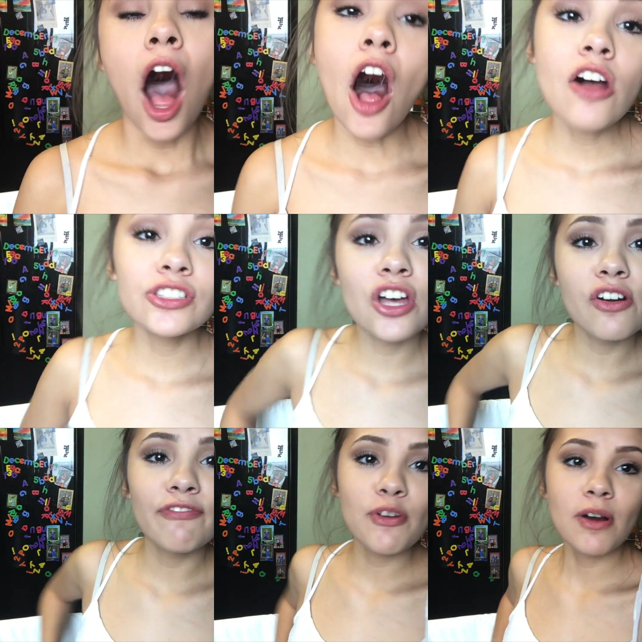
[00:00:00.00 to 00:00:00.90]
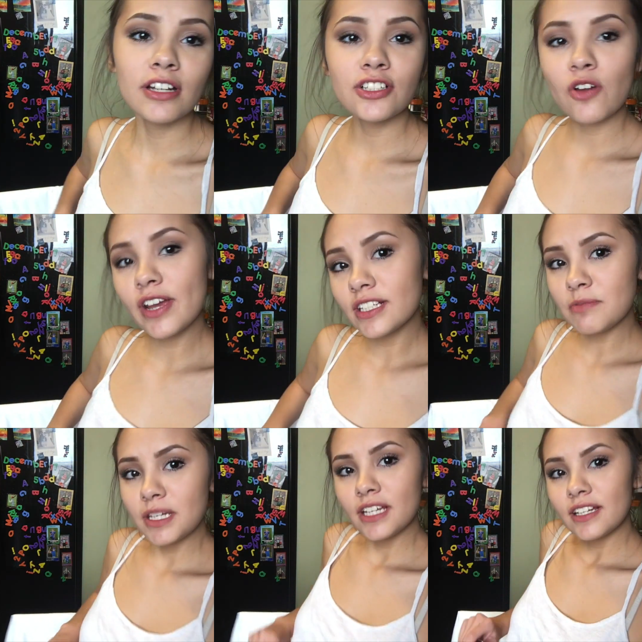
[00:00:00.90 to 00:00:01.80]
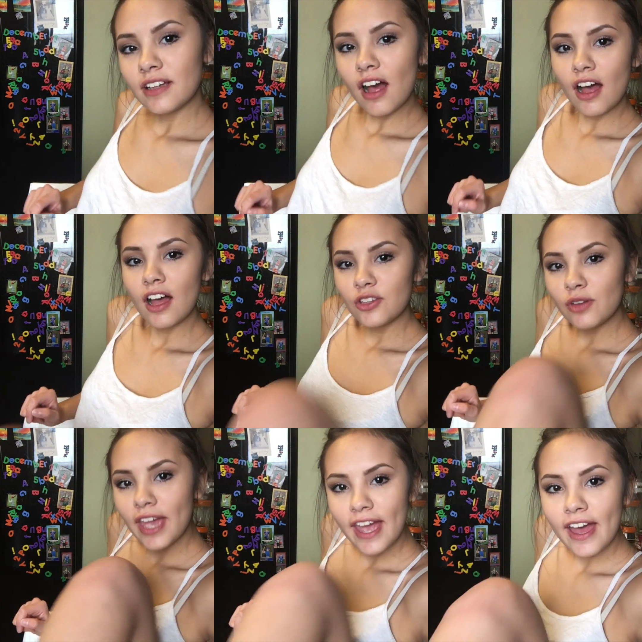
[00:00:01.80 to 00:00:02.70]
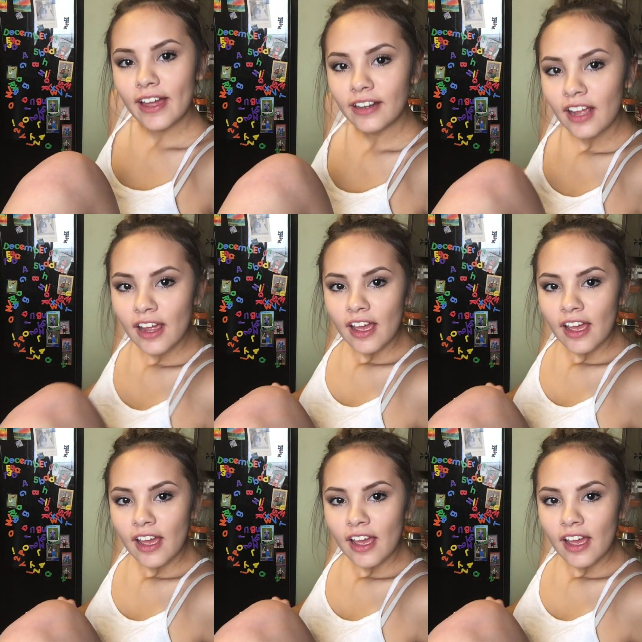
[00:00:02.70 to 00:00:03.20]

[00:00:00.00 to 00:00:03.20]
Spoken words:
Also, if you want to donate to me, you can.